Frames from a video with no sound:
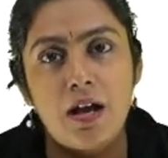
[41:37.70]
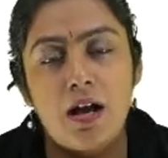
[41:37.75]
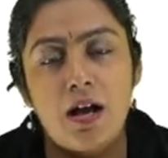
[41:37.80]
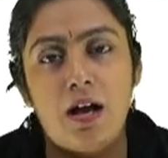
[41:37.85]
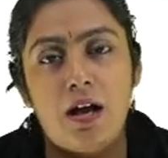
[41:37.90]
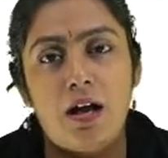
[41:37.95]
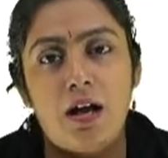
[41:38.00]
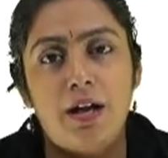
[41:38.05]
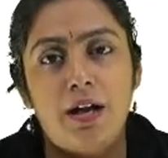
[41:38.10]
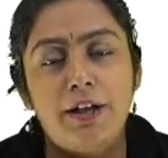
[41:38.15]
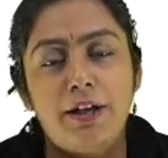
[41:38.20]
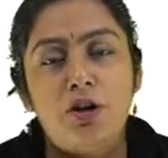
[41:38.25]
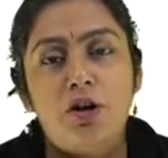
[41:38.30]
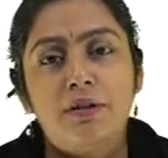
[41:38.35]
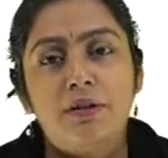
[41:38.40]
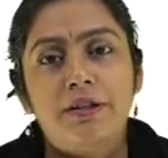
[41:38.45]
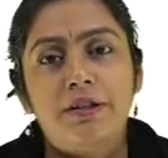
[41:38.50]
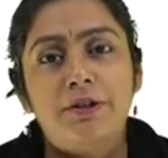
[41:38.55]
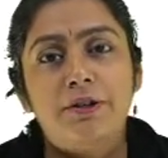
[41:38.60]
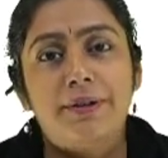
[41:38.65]
uh, in
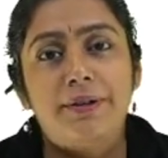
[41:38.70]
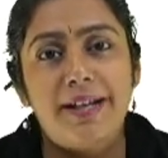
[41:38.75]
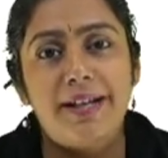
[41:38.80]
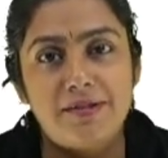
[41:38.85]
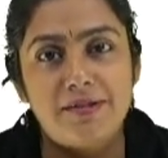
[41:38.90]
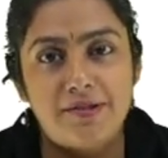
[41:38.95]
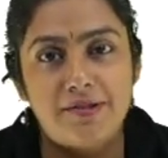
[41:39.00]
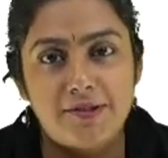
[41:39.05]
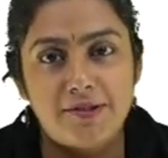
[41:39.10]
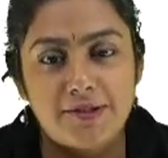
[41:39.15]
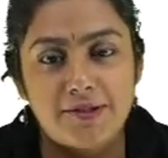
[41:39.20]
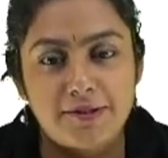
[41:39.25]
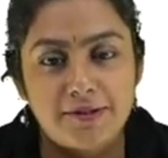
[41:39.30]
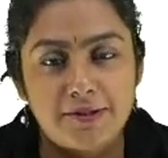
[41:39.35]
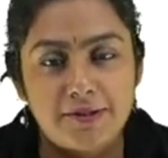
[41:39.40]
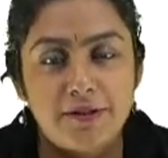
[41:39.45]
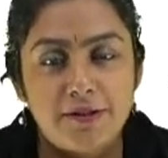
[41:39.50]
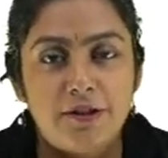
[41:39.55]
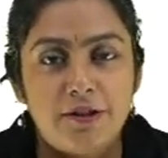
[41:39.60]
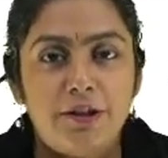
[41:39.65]
order to test
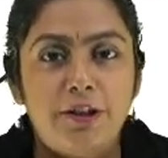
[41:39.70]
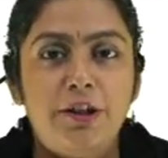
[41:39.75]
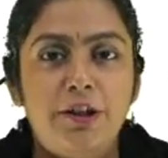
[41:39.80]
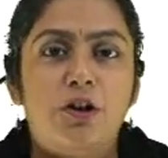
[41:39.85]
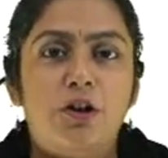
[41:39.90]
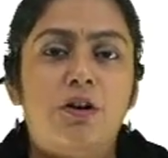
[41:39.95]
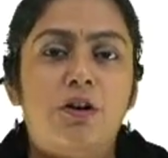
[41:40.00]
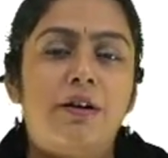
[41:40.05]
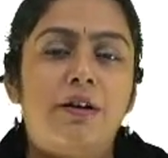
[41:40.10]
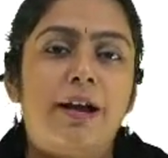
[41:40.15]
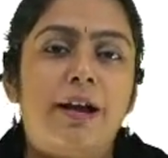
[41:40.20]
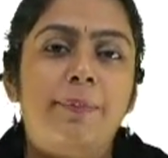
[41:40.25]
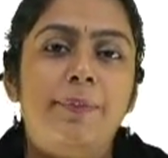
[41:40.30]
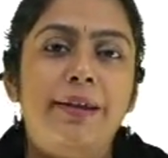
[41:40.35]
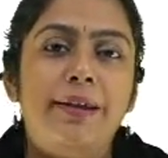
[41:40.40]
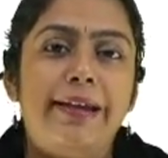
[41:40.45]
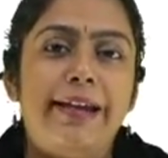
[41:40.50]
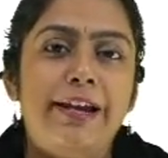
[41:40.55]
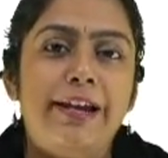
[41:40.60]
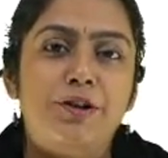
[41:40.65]
your
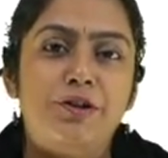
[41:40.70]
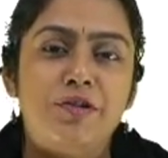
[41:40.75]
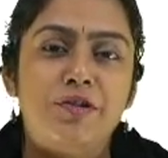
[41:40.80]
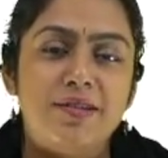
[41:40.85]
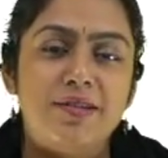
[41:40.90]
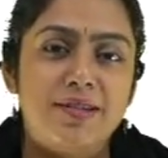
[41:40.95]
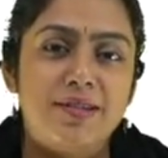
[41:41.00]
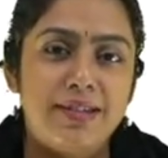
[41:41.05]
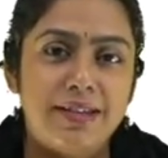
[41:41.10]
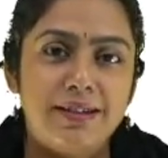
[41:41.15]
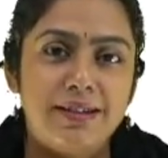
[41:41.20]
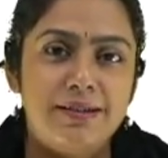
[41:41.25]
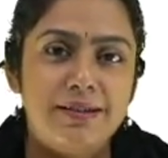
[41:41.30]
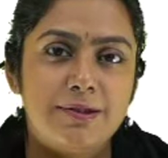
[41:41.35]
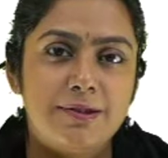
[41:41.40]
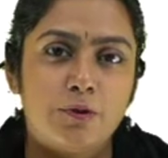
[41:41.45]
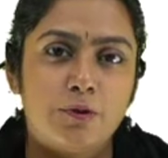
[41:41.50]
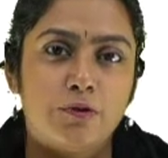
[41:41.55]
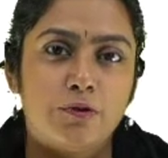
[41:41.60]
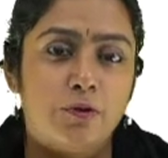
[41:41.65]
application
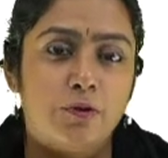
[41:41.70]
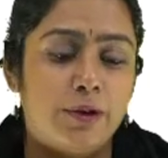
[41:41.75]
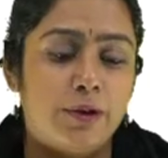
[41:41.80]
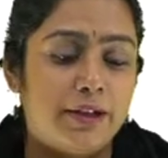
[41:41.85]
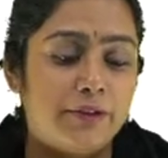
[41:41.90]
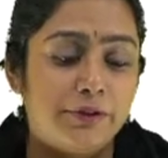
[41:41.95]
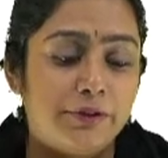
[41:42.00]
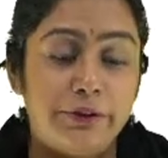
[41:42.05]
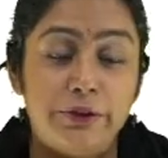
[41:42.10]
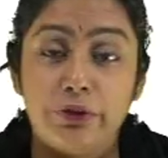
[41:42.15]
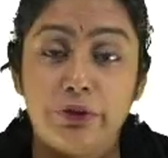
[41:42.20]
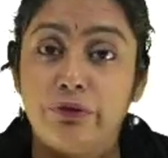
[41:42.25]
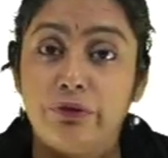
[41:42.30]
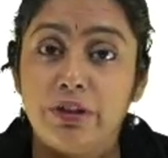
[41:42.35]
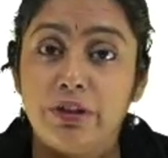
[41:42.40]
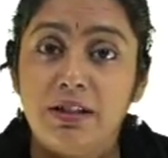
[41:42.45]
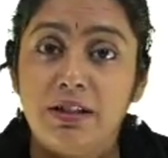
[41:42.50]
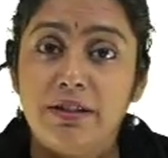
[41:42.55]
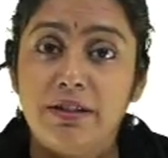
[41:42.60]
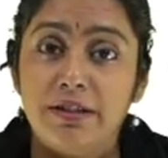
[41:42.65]
skills of whatever you've
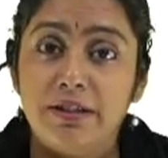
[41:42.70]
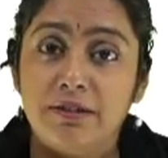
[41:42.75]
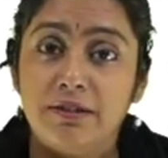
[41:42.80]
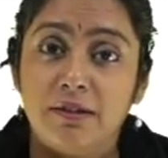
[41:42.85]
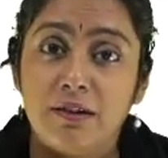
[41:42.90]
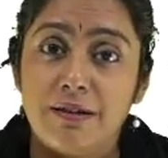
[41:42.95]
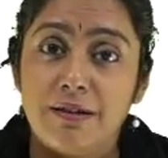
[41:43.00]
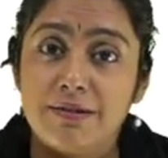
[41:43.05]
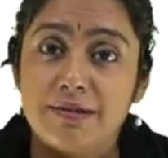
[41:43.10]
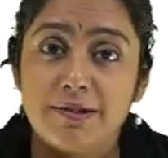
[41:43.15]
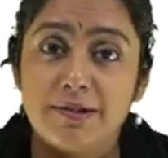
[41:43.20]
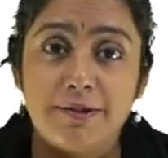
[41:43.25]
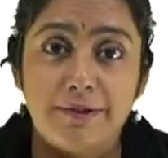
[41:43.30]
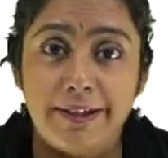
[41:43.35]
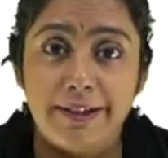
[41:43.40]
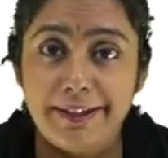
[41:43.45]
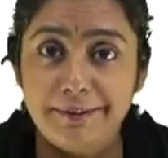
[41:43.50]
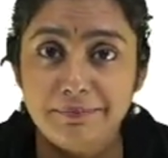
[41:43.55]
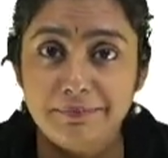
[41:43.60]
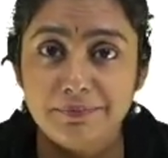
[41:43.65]
learned in class
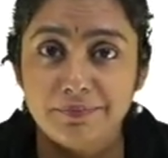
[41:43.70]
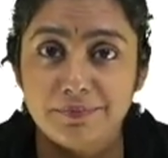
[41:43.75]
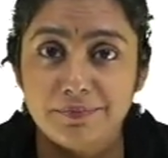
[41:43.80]
today.